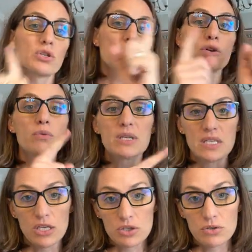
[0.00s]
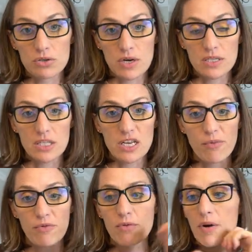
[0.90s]
too busy and too stressed the day
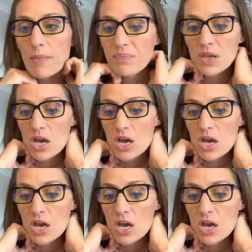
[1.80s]
before.